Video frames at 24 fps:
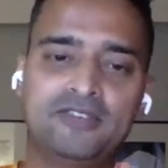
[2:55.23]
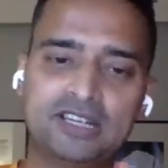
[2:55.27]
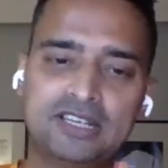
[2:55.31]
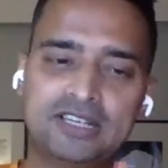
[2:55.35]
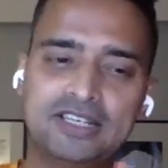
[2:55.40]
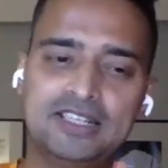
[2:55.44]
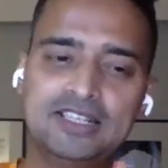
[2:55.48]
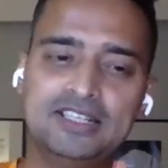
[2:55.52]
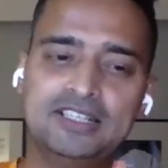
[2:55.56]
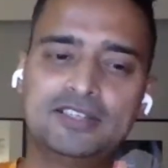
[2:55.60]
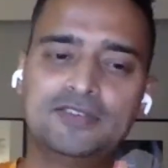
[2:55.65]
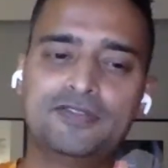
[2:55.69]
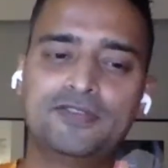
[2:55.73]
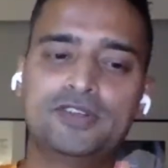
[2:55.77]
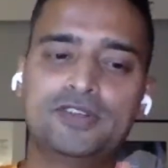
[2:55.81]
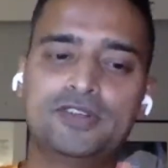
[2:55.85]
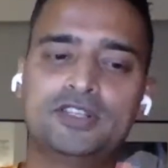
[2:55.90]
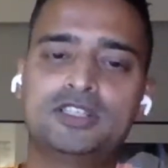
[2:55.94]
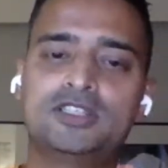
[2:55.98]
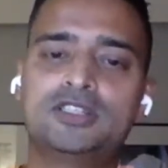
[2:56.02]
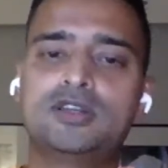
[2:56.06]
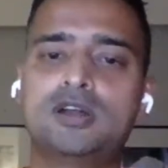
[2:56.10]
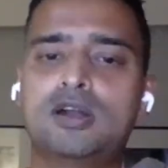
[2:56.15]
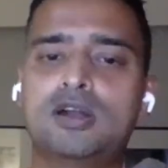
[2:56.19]
at least for
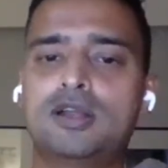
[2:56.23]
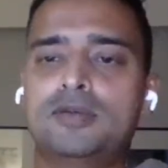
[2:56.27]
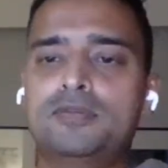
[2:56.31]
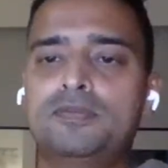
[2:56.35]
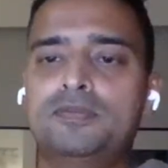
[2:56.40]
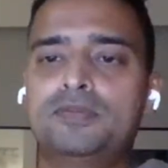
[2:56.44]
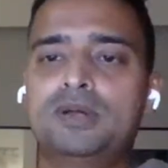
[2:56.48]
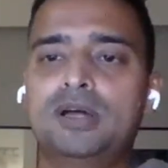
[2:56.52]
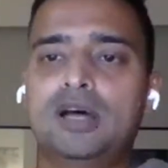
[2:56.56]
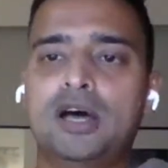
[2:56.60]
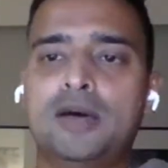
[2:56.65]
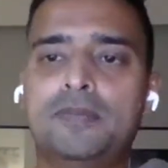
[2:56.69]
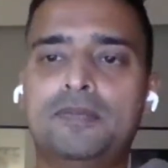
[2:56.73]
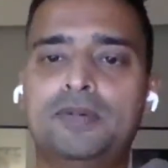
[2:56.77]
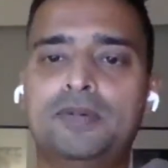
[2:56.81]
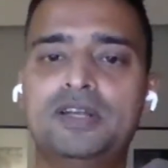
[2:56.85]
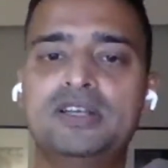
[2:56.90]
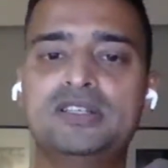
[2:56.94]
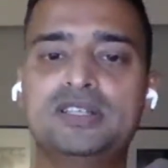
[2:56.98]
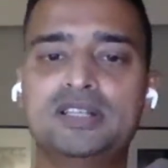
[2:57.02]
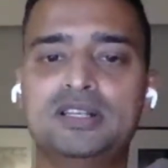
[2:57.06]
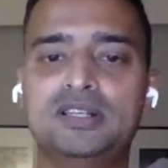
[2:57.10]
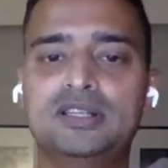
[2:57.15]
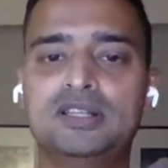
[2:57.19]
the startup, up
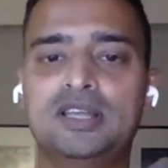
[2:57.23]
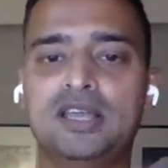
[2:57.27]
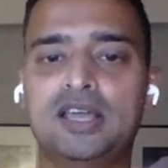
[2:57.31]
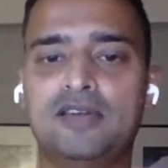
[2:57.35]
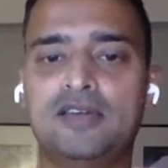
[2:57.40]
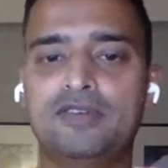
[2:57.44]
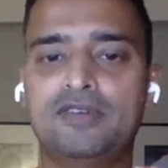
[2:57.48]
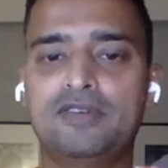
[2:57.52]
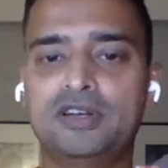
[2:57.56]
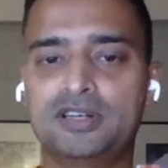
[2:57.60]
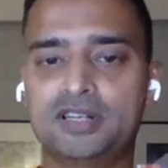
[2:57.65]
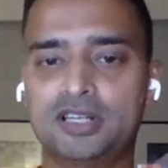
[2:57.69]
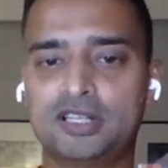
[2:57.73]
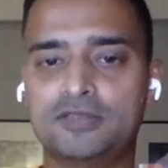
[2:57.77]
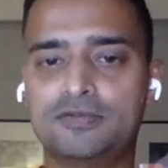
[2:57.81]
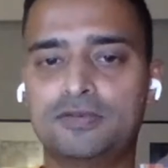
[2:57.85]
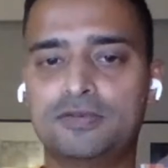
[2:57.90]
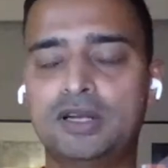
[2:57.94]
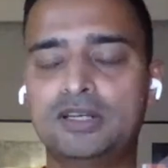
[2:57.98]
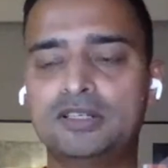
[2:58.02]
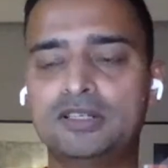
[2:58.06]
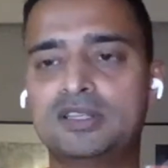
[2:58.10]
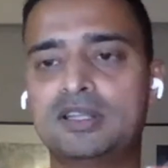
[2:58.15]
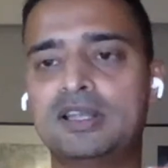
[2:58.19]
until they haven't raised
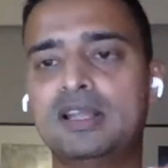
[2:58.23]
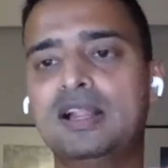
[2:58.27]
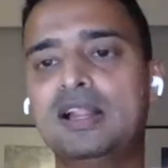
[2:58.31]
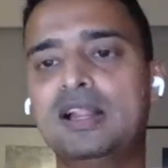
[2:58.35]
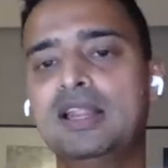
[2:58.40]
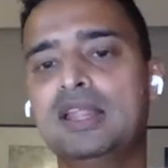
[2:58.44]
funds.